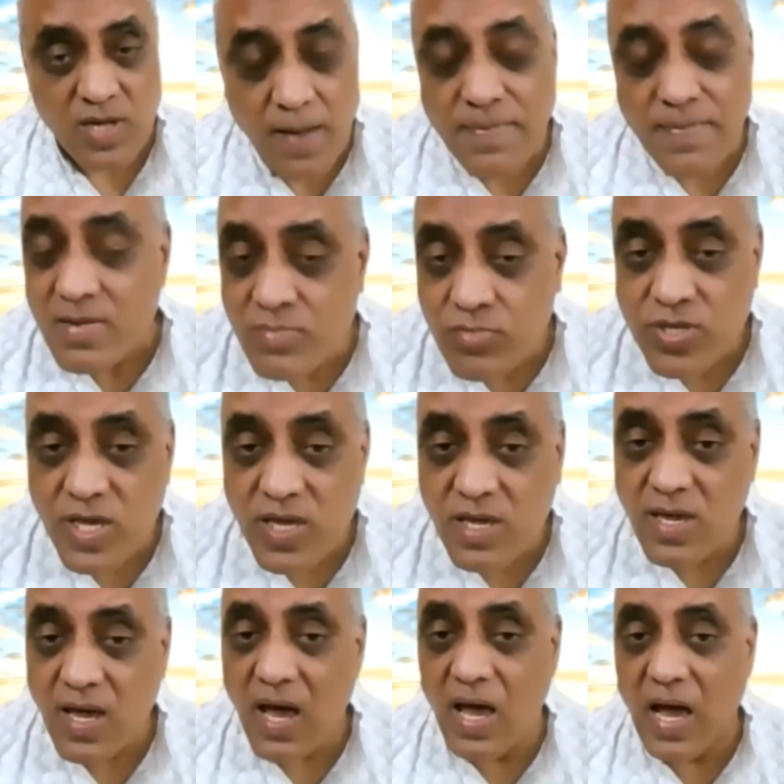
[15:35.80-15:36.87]
Kapila
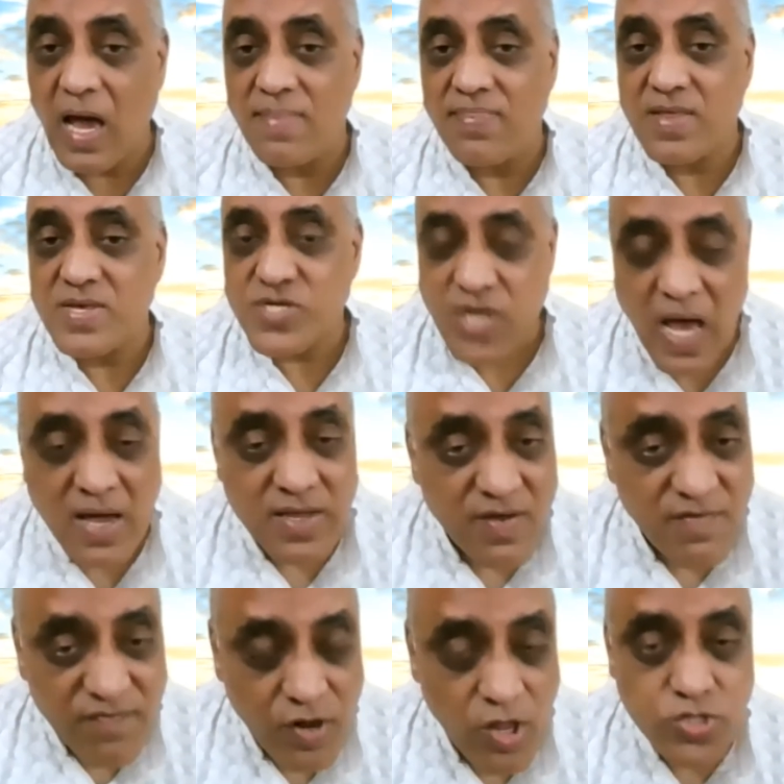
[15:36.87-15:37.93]
Muni and the
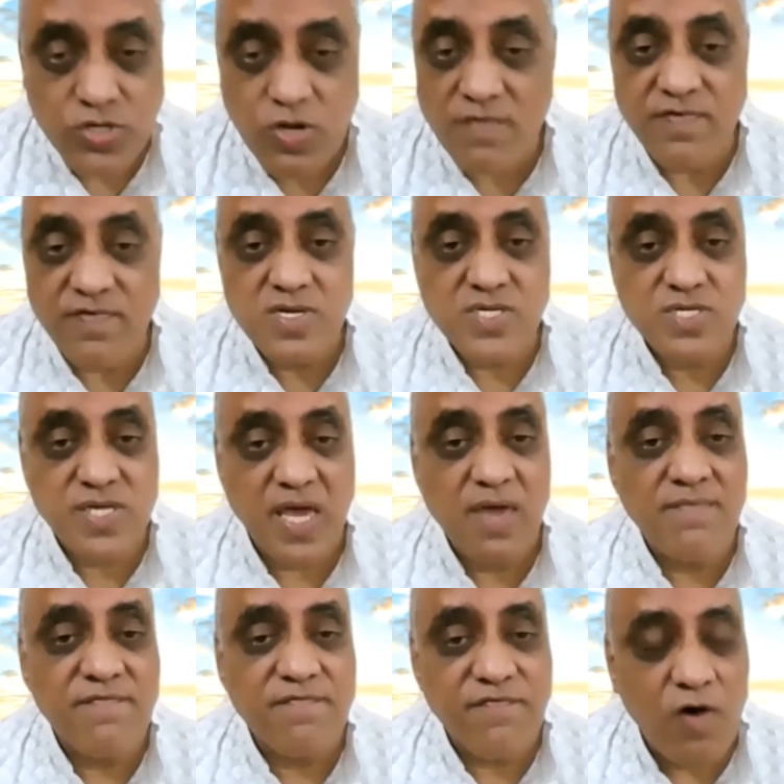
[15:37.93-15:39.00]
Sankhya philosophers
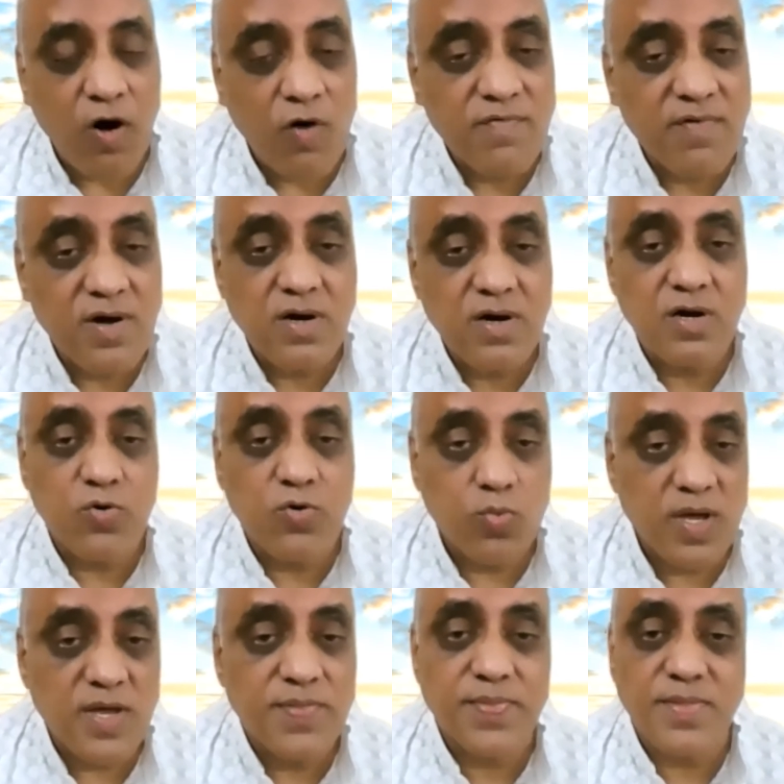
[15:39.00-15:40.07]
came forward
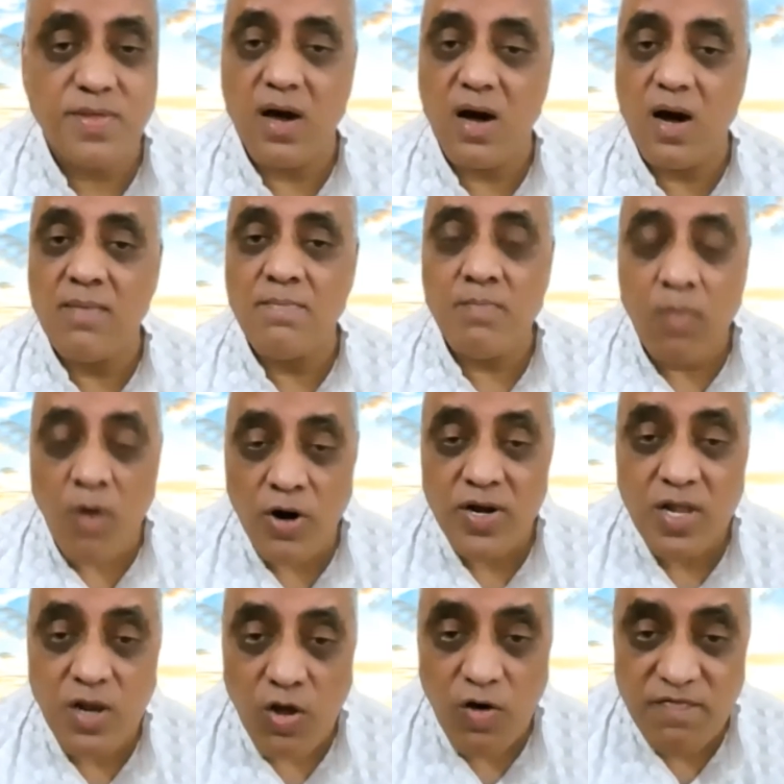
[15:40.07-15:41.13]
with a
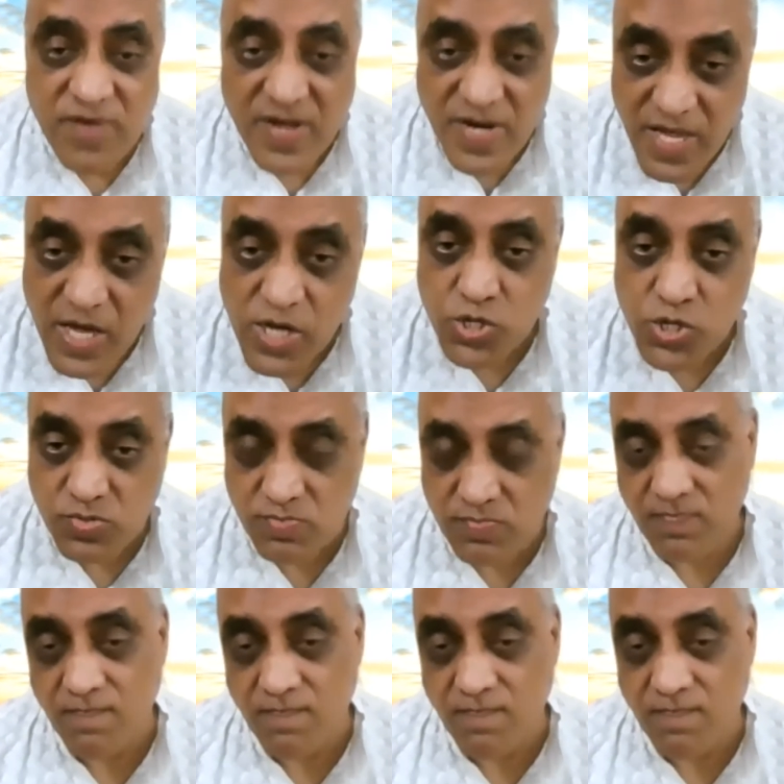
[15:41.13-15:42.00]
model of creation.